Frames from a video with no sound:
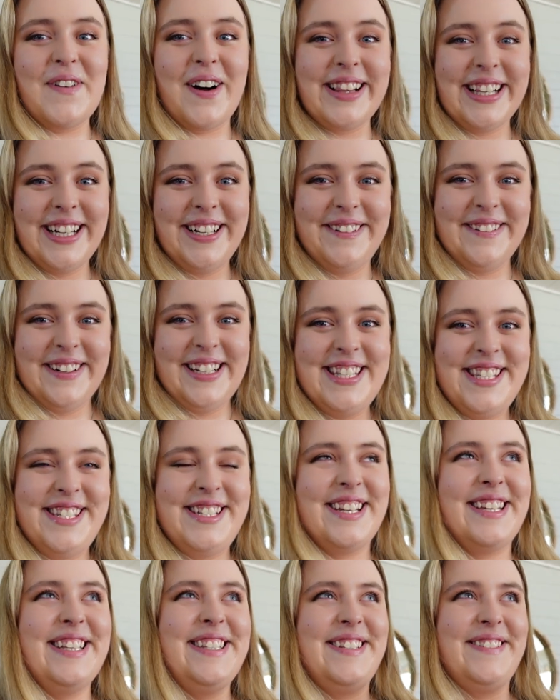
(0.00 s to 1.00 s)
followers
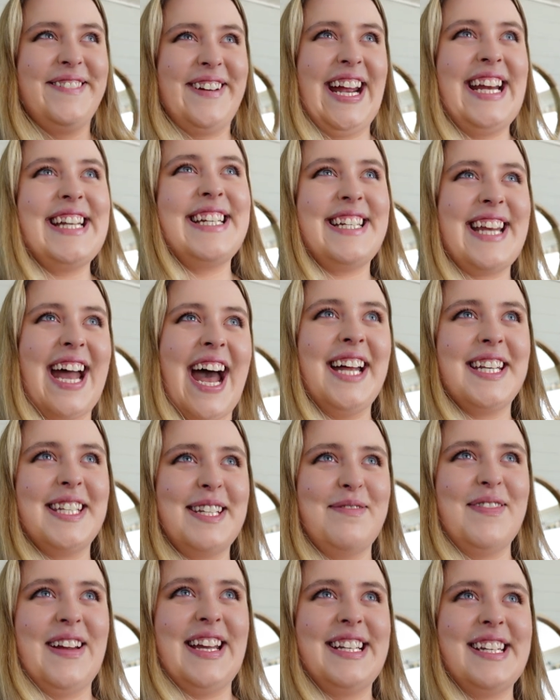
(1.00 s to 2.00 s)
just reached out
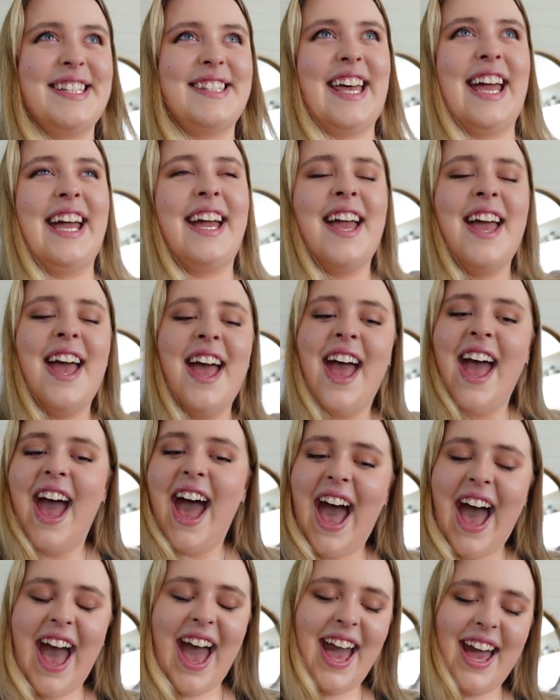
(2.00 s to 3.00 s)
to me just like,
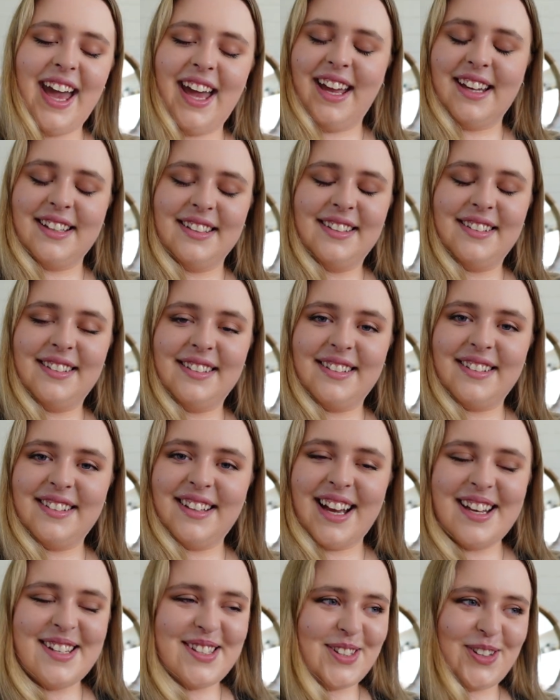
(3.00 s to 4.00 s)
hey,
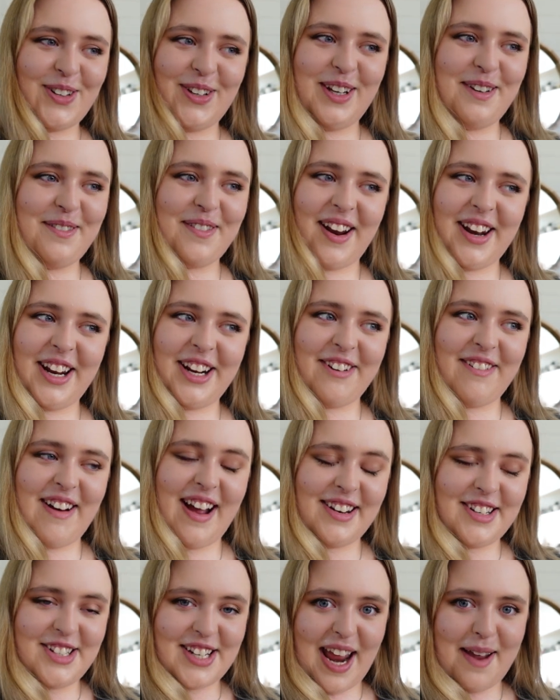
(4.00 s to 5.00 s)
I saw you running
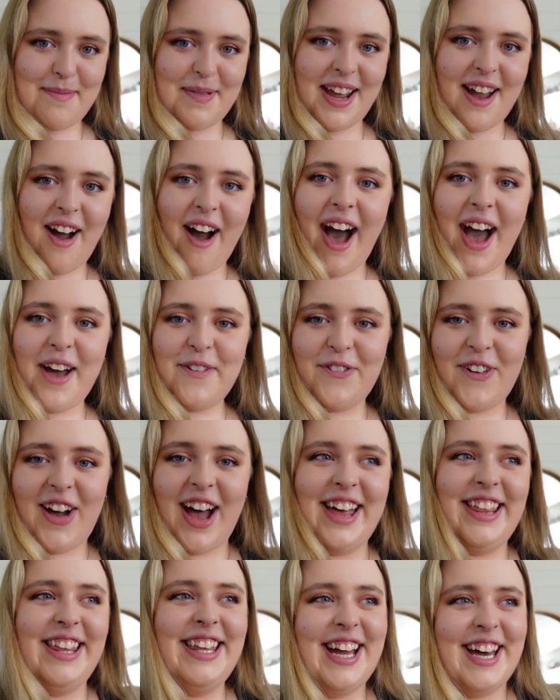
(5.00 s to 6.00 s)
around JB Hi
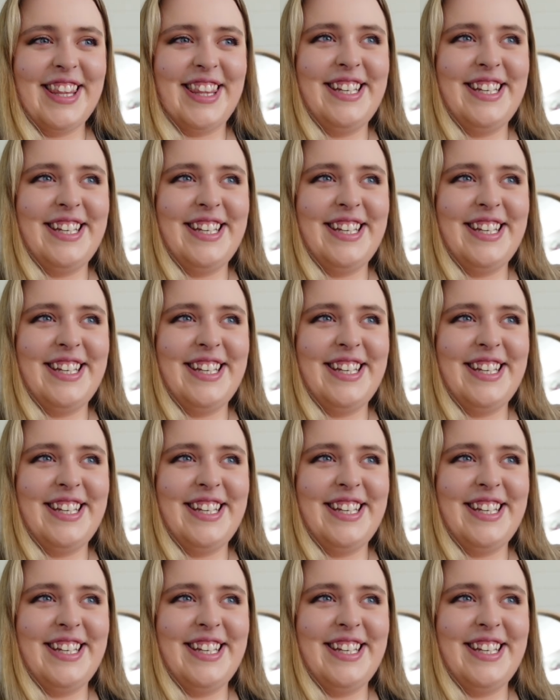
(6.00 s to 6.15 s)
Fi